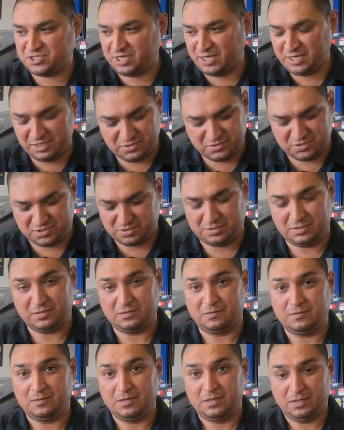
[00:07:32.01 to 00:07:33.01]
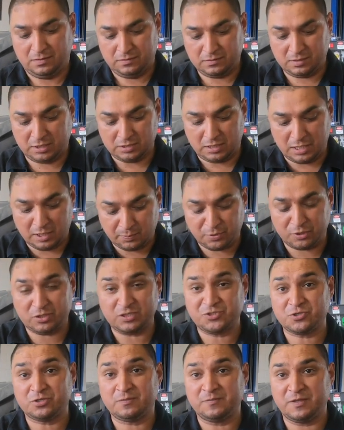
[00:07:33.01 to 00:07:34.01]
change the upper
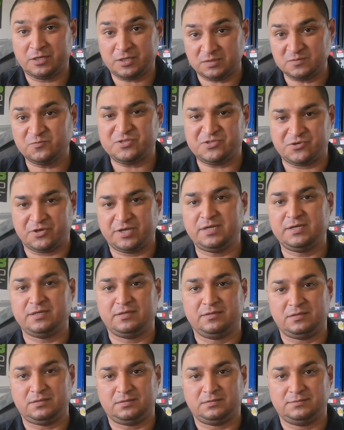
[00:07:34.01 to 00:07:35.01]
control arm that comes with your kit.